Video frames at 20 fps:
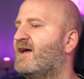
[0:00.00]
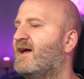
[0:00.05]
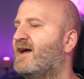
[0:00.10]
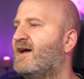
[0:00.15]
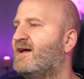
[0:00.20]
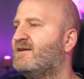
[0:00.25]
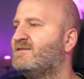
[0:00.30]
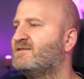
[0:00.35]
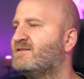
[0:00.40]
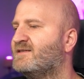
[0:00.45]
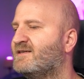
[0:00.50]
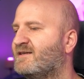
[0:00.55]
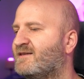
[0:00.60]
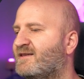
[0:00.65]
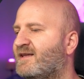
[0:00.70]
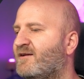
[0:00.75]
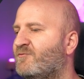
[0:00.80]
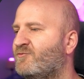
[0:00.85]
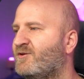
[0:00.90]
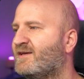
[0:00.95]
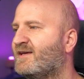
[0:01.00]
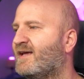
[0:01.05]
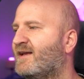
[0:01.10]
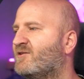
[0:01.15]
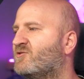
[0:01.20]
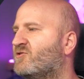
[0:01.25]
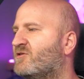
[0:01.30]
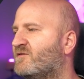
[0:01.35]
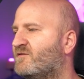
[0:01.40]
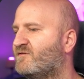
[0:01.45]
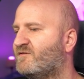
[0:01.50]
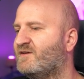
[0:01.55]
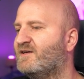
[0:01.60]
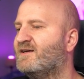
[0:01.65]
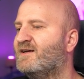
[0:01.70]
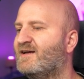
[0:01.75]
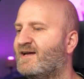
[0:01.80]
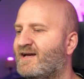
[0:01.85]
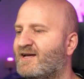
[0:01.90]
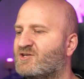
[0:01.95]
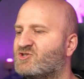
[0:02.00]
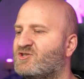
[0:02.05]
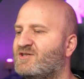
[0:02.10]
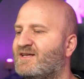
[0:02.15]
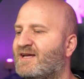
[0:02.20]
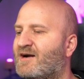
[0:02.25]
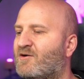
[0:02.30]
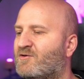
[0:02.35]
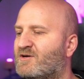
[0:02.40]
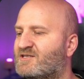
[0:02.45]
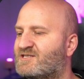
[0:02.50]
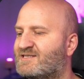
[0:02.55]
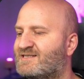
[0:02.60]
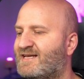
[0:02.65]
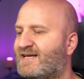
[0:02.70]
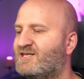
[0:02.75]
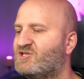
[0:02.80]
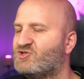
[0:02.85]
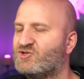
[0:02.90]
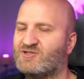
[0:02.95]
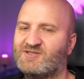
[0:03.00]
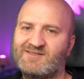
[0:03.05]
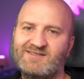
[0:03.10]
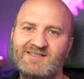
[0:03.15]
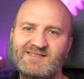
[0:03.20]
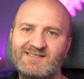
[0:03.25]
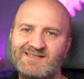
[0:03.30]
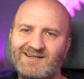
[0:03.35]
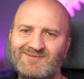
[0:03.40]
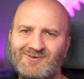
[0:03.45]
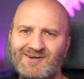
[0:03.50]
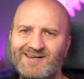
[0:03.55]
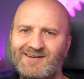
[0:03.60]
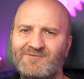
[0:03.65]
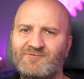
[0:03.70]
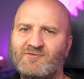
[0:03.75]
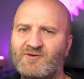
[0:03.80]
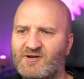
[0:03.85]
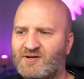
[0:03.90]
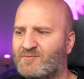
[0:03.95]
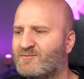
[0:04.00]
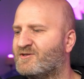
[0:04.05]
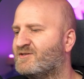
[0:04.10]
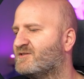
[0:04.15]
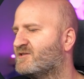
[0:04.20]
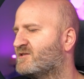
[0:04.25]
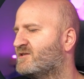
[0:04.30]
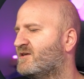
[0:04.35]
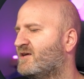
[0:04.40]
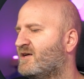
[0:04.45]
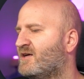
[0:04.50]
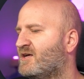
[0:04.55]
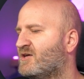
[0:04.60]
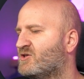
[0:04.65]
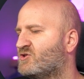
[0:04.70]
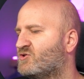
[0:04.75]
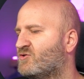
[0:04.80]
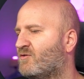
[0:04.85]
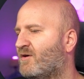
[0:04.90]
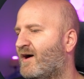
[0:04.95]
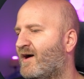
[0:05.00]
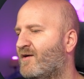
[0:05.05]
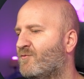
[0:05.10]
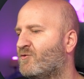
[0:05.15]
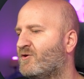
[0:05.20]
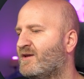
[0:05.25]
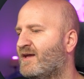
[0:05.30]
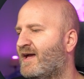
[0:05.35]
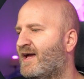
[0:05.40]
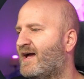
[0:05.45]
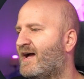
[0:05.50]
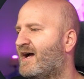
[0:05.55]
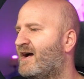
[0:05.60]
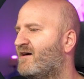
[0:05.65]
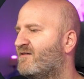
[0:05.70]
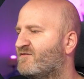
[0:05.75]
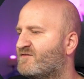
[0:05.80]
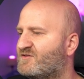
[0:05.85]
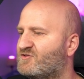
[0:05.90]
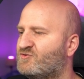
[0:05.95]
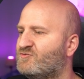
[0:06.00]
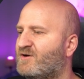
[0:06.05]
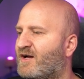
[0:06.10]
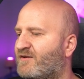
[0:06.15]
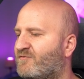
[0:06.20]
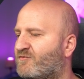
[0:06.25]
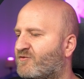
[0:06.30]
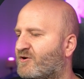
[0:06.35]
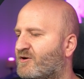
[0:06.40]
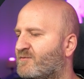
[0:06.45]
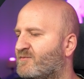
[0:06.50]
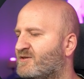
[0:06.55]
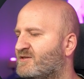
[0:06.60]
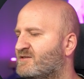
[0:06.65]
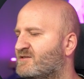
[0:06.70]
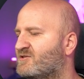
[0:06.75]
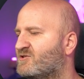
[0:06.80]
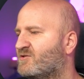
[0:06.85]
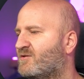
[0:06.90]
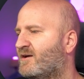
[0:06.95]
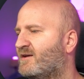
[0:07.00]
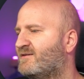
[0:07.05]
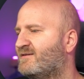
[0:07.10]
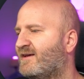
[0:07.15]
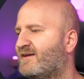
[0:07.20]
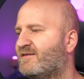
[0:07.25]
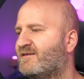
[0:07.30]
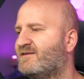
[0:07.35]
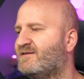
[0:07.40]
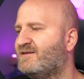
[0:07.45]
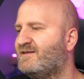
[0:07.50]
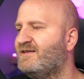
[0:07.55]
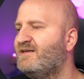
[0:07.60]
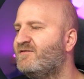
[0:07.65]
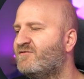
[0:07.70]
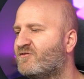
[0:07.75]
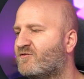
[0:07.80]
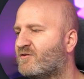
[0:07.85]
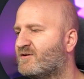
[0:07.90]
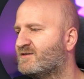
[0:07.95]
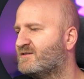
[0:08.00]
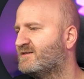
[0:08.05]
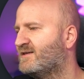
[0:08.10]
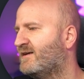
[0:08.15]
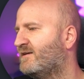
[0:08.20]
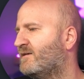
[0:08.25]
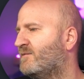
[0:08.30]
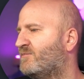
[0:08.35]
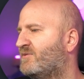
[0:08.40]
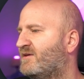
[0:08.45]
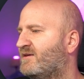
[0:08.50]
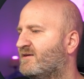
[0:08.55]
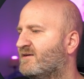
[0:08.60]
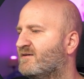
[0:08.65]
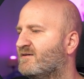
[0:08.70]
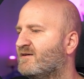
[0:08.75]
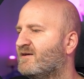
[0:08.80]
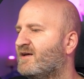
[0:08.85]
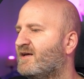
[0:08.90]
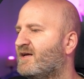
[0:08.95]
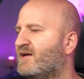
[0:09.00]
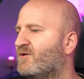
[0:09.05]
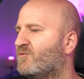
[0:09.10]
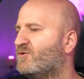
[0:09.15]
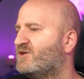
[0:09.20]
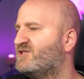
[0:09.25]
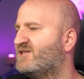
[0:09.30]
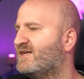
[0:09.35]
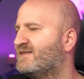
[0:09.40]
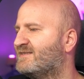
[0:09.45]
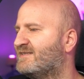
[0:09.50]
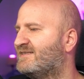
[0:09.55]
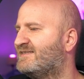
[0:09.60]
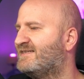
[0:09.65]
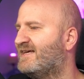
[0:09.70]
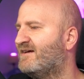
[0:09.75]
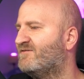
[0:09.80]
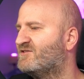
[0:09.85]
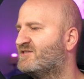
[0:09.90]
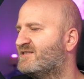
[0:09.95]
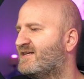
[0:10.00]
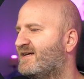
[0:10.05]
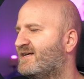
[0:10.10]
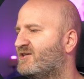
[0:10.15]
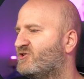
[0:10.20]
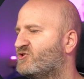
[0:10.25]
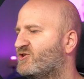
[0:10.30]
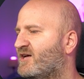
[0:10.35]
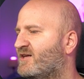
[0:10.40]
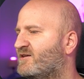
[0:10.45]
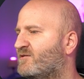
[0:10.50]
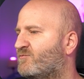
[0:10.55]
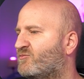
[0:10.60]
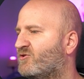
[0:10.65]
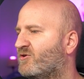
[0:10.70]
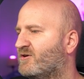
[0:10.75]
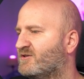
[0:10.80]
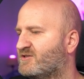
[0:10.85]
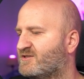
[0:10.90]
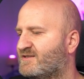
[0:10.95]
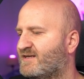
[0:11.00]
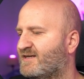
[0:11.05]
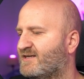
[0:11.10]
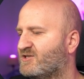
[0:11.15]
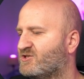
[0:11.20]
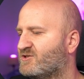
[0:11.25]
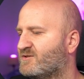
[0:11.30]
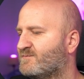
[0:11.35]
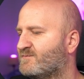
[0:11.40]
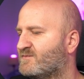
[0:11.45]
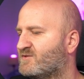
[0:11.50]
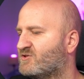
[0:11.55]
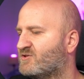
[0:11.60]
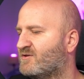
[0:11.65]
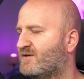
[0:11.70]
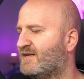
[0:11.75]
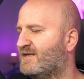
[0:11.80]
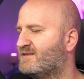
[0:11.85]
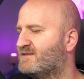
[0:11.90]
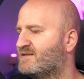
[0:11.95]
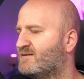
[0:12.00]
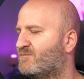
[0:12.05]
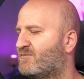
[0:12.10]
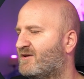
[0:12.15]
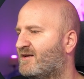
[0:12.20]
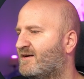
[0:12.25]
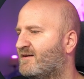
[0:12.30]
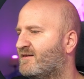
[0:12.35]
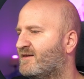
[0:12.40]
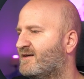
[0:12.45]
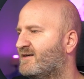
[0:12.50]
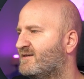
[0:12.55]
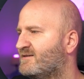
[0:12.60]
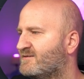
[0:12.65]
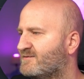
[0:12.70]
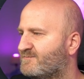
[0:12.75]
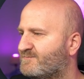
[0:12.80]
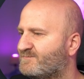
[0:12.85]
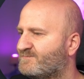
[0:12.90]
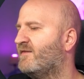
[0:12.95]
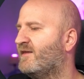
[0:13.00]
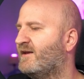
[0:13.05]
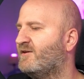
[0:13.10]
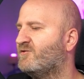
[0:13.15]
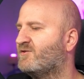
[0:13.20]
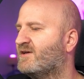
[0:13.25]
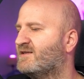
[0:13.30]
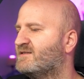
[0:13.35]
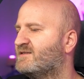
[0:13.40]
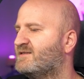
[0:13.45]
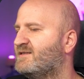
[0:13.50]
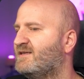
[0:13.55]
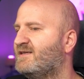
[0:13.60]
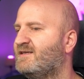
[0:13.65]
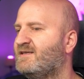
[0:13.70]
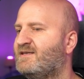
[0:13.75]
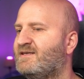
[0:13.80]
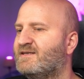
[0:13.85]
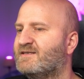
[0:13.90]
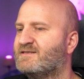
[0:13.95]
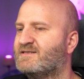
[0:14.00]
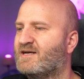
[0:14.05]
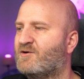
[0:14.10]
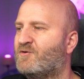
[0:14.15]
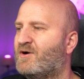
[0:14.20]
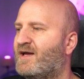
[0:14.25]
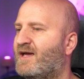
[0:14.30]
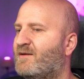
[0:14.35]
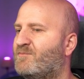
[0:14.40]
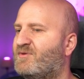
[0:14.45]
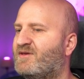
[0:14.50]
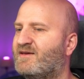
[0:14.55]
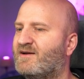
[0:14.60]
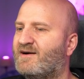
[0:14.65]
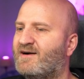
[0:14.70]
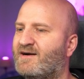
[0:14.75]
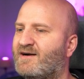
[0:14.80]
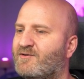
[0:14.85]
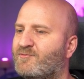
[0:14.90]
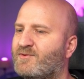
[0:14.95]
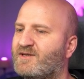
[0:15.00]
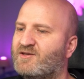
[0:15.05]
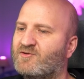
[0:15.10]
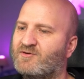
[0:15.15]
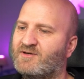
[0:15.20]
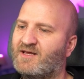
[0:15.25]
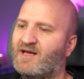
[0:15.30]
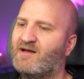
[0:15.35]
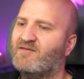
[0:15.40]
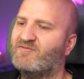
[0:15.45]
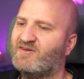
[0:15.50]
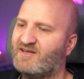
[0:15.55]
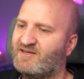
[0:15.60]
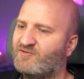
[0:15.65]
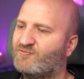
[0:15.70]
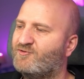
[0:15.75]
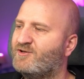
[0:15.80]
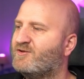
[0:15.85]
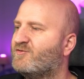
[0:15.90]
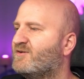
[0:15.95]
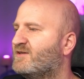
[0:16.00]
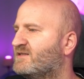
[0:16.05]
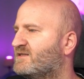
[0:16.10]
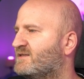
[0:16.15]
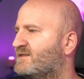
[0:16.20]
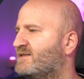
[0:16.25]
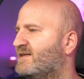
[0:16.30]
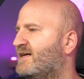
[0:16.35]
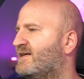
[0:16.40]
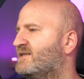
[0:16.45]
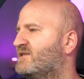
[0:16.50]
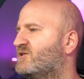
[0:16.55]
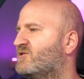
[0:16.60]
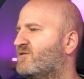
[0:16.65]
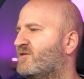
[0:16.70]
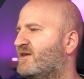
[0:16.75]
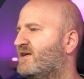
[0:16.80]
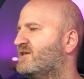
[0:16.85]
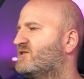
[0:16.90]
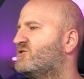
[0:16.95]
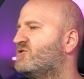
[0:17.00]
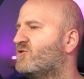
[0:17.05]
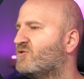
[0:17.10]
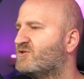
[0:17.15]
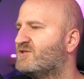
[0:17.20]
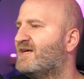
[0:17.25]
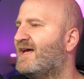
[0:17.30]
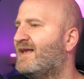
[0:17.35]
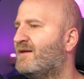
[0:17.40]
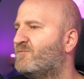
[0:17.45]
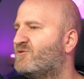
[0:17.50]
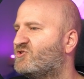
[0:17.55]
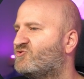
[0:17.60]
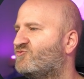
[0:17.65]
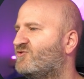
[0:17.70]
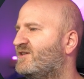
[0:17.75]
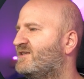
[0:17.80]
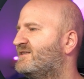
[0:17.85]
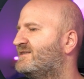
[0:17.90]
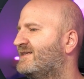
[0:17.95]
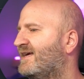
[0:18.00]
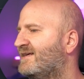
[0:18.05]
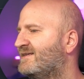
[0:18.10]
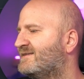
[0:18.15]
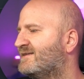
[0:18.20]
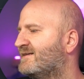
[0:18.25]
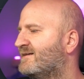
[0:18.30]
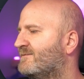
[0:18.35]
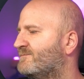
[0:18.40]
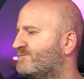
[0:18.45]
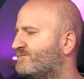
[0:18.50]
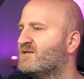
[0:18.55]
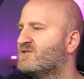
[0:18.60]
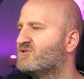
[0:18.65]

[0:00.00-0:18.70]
And then we can configure actually our stages. These are our environments. So I want to have two environments. So I take the default setup here, which has a dev stage and a prod stage. So let's apply that. And then you can see here's our API. We don't have any requests yet, so there's no telemetry data.